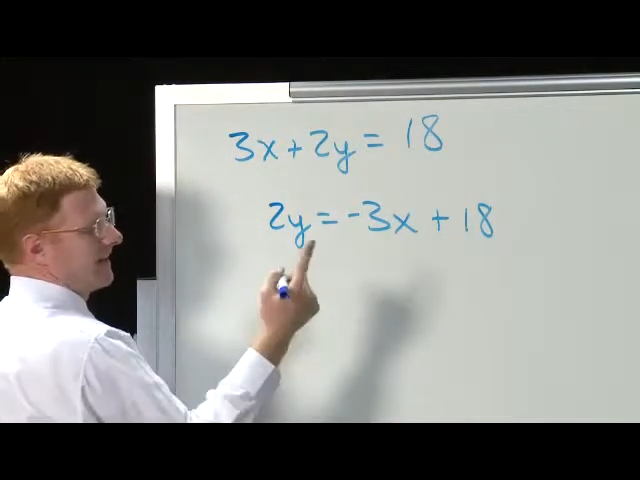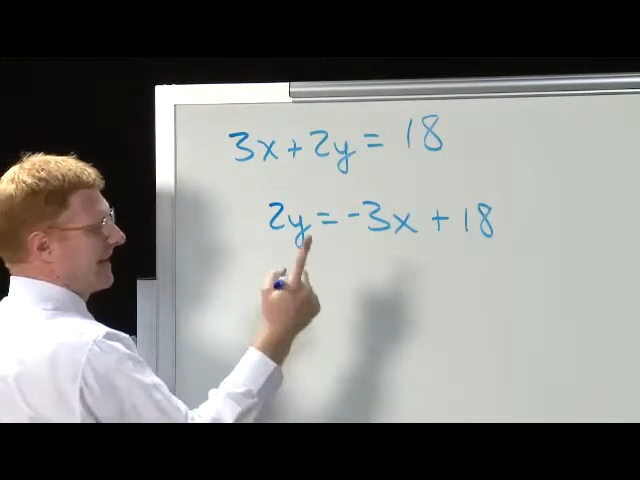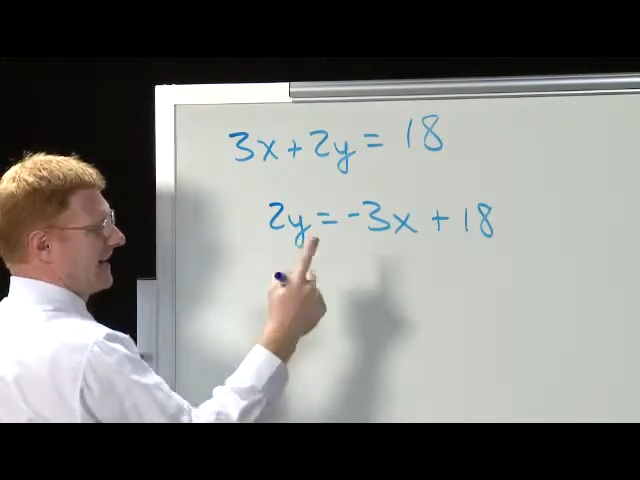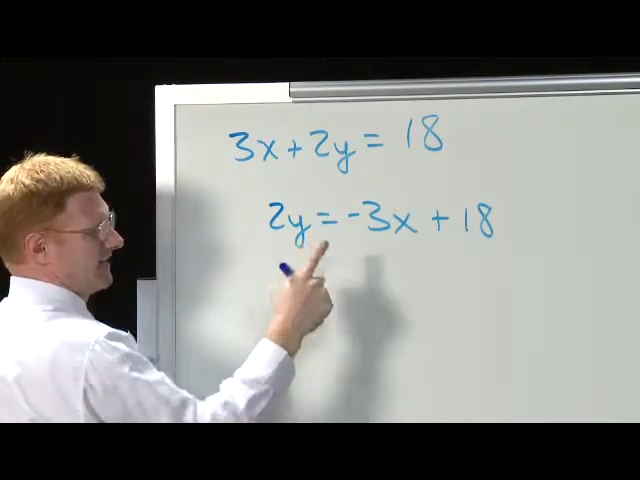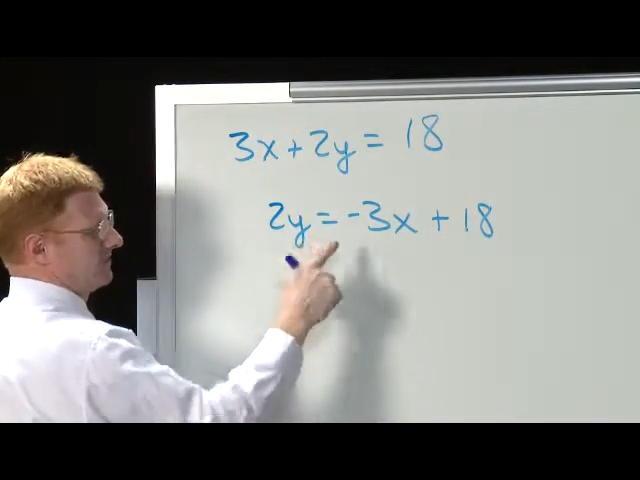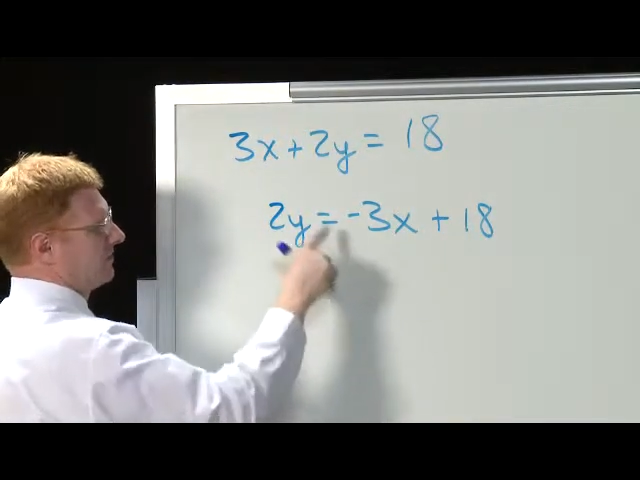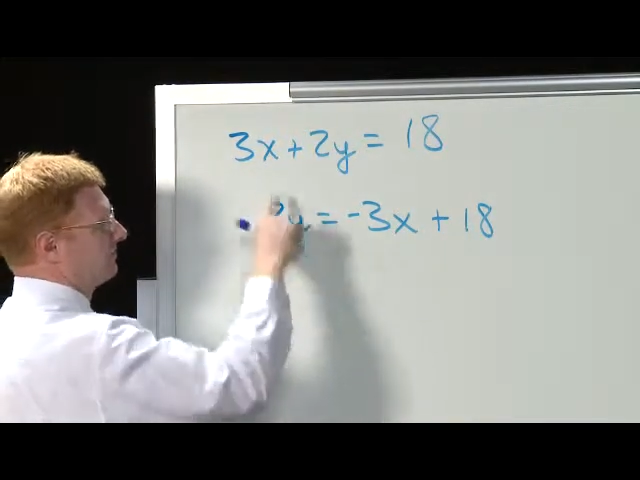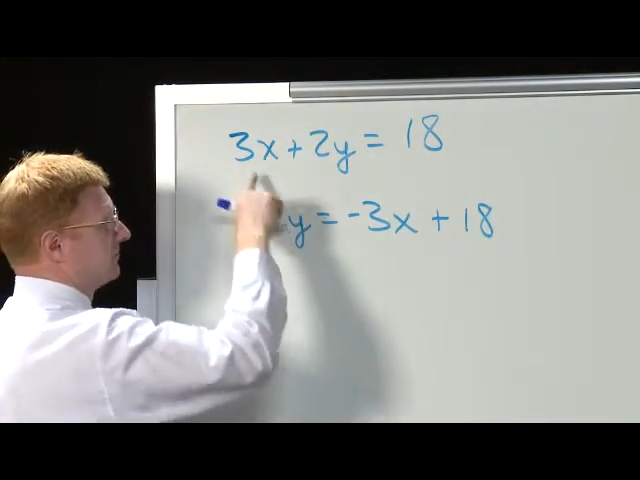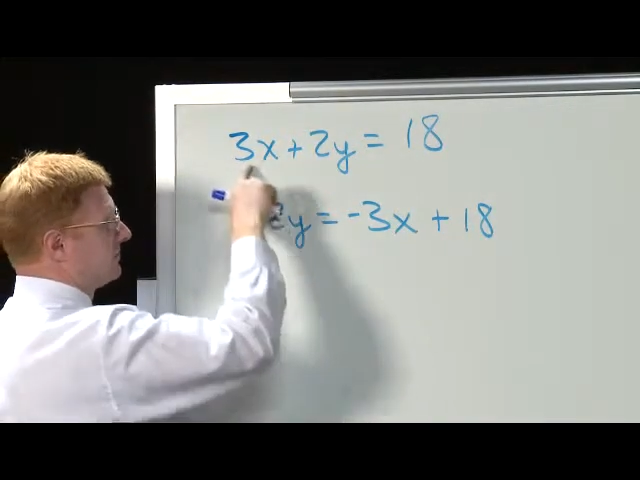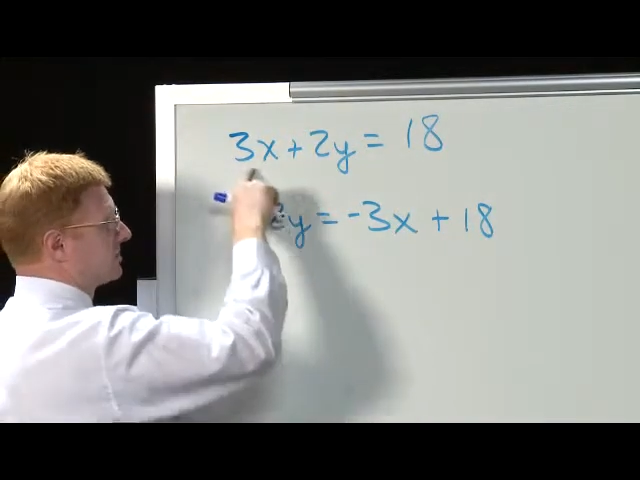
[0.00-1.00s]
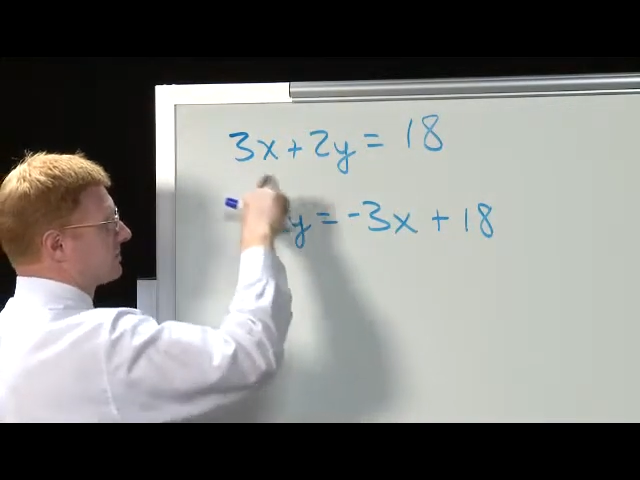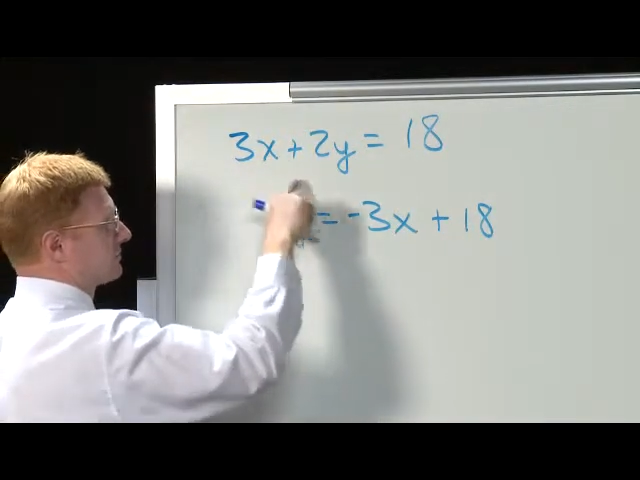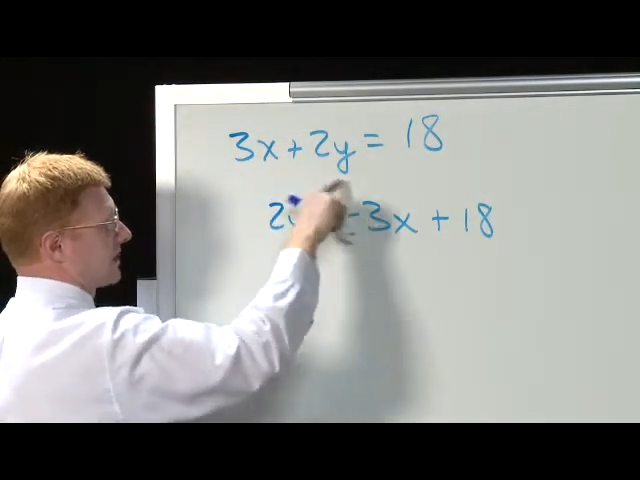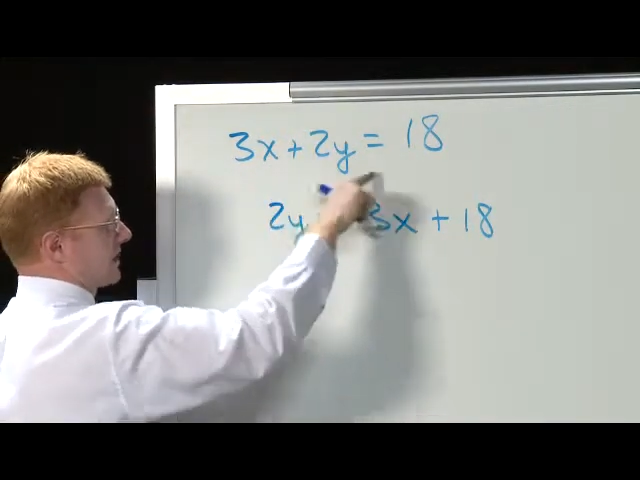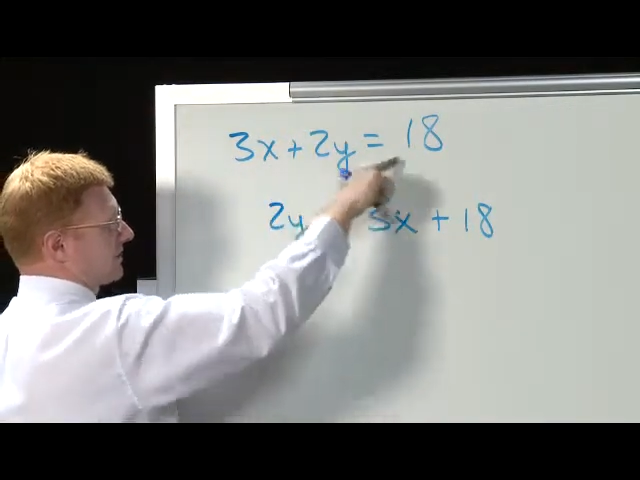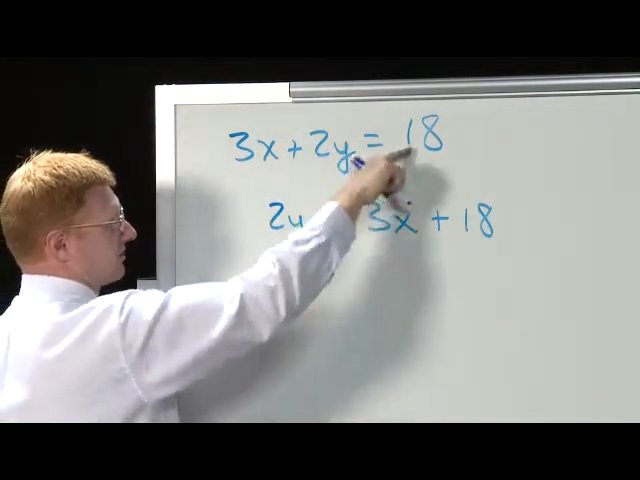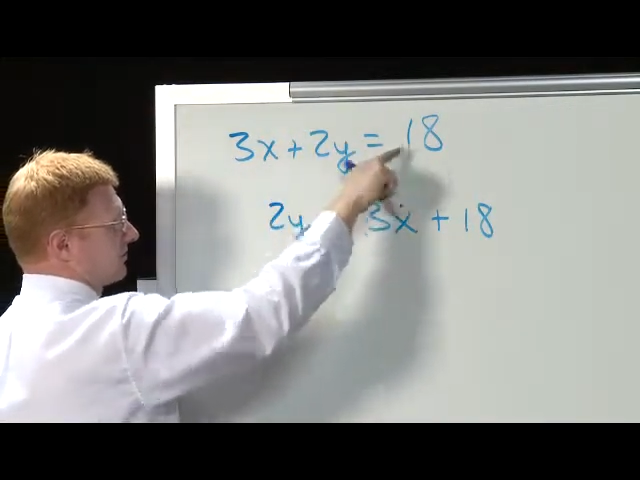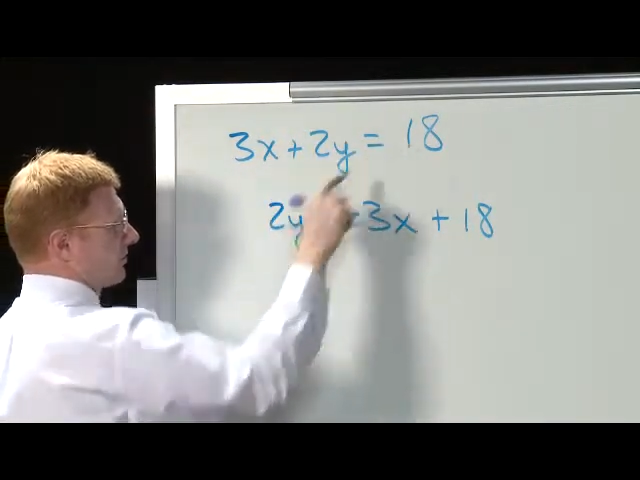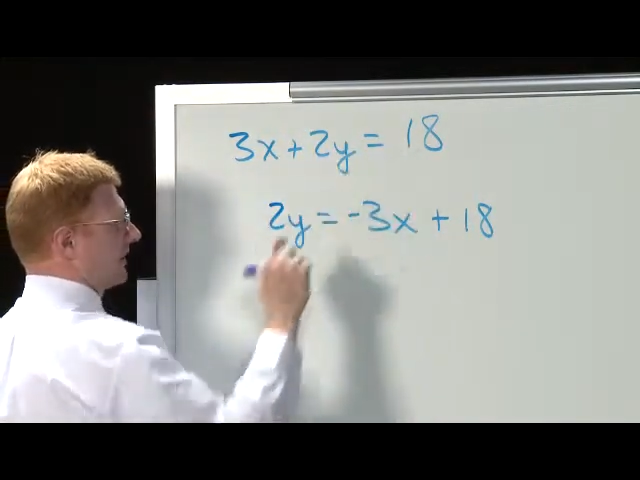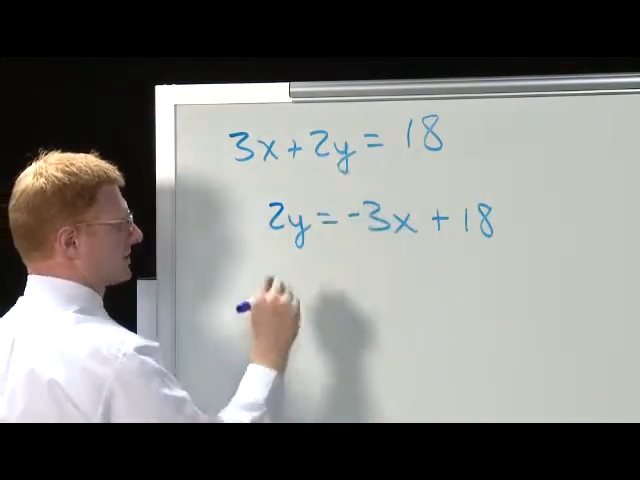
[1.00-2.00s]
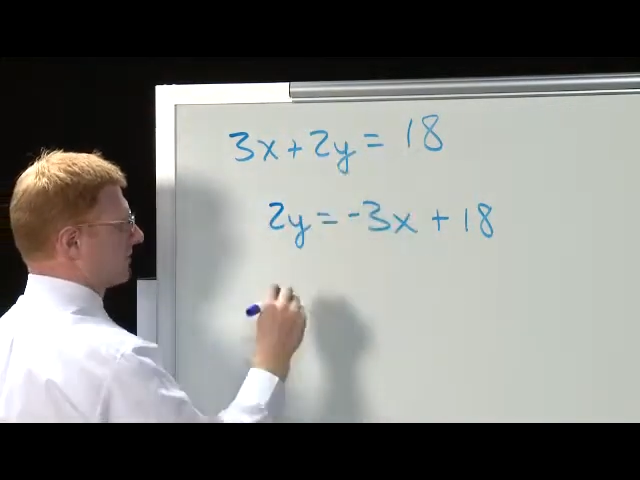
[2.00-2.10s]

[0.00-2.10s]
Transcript: I don't know. We just subtracted the 3x